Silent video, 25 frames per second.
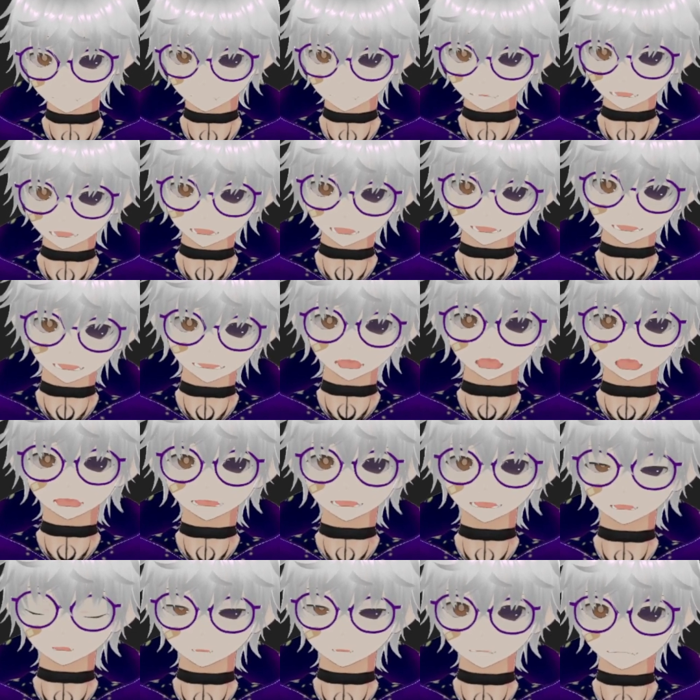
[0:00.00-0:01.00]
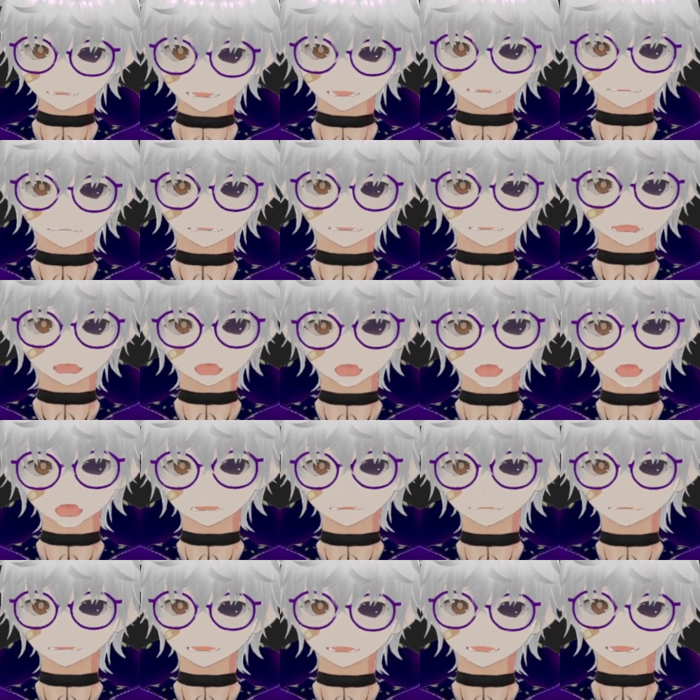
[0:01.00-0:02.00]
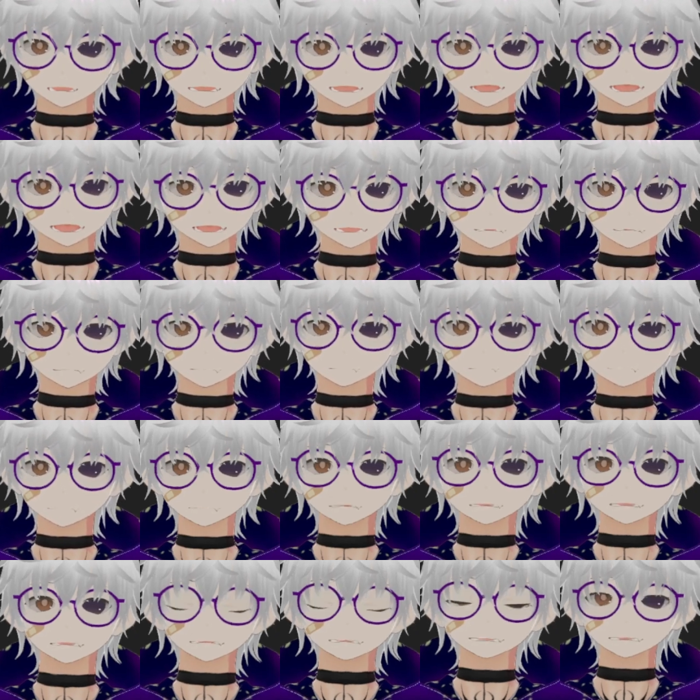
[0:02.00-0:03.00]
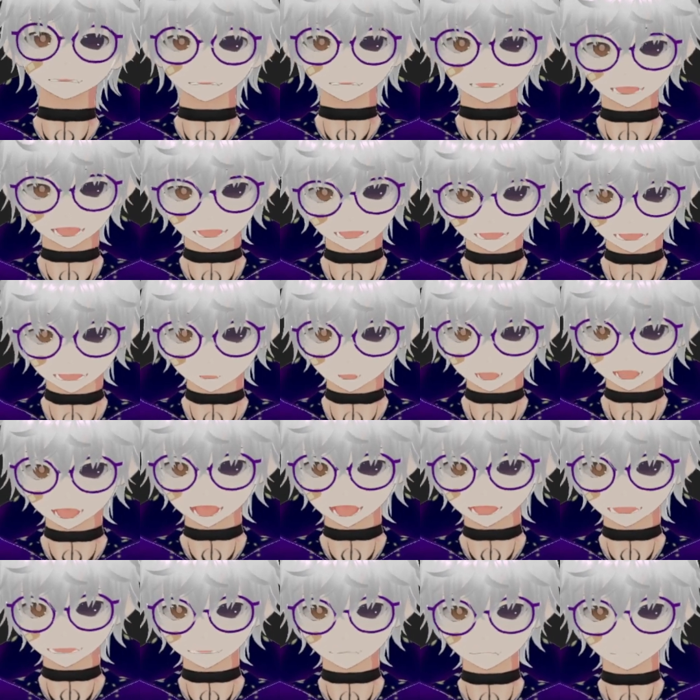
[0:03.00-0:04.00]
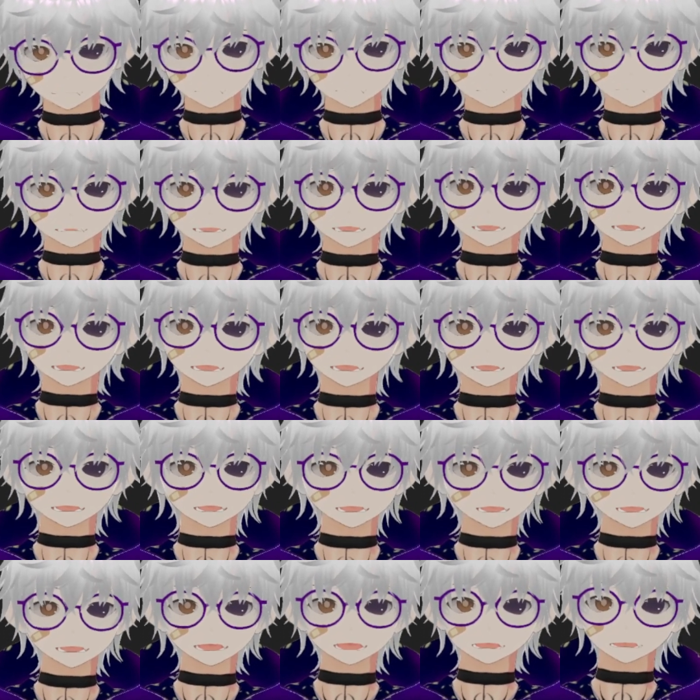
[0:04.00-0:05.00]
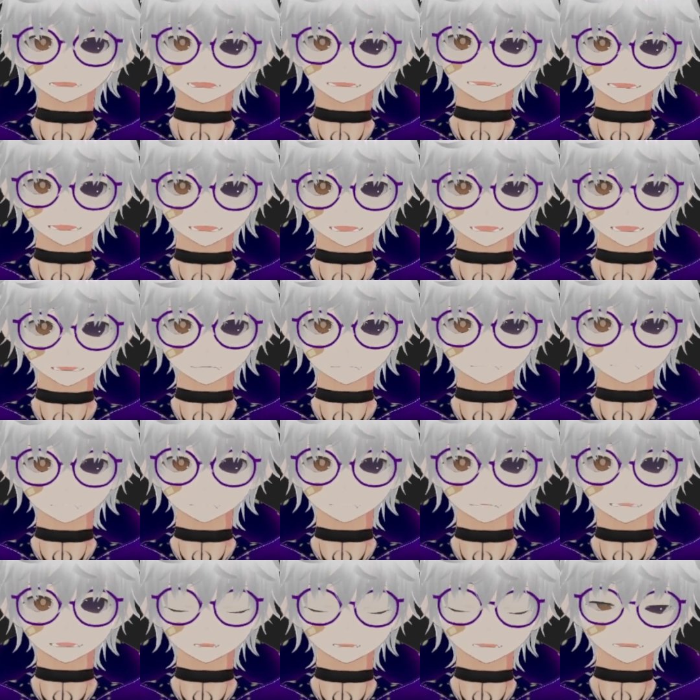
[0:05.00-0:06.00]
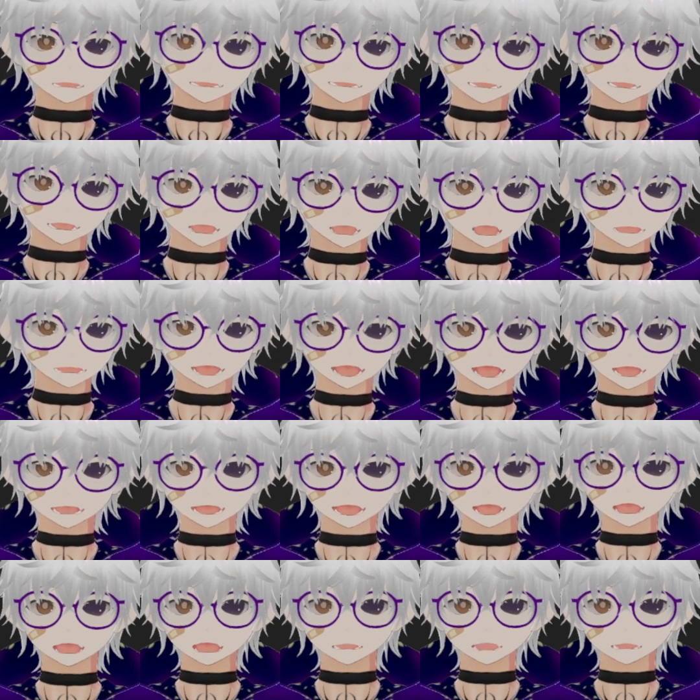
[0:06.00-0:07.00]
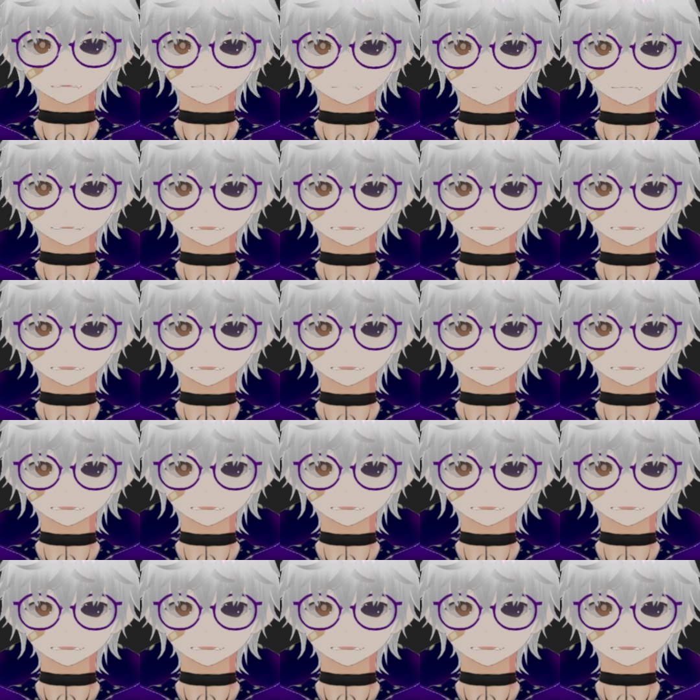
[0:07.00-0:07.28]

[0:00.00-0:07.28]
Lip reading: Beetlejuice-ish voice where he'd say fuck a lot. He'd really play it up a bit.